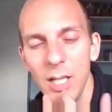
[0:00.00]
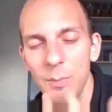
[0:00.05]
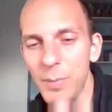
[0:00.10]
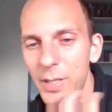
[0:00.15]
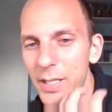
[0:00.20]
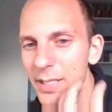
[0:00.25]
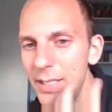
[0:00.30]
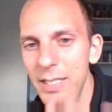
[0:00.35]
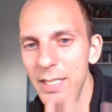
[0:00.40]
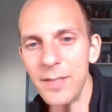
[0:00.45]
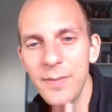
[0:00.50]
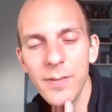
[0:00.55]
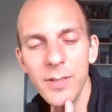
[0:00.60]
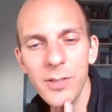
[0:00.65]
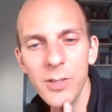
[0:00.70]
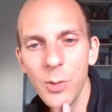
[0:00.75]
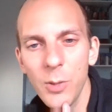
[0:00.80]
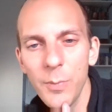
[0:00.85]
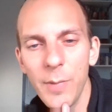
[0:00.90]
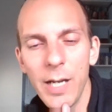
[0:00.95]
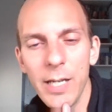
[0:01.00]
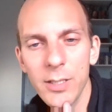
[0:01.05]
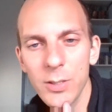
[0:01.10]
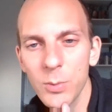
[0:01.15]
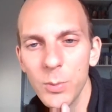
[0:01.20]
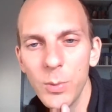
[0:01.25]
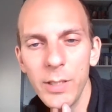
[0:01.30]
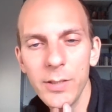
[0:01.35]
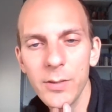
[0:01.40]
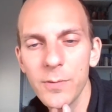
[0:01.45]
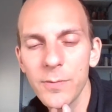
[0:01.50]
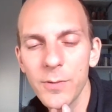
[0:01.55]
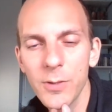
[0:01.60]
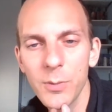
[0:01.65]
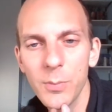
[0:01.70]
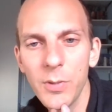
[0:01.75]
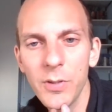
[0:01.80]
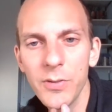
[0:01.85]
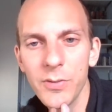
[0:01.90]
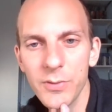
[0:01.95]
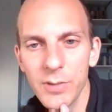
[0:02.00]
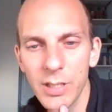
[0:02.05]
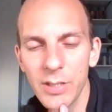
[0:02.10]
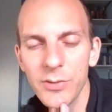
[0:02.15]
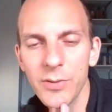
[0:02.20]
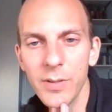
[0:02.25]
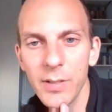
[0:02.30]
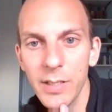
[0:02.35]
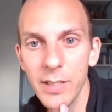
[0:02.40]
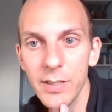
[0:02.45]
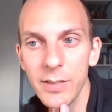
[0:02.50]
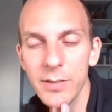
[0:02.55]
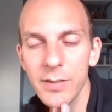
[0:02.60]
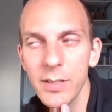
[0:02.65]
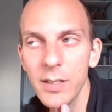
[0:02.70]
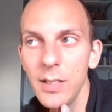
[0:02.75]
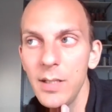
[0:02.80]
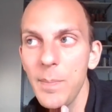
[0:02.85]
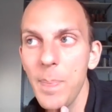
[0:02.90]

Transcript: but even no matter what your verbal structure is,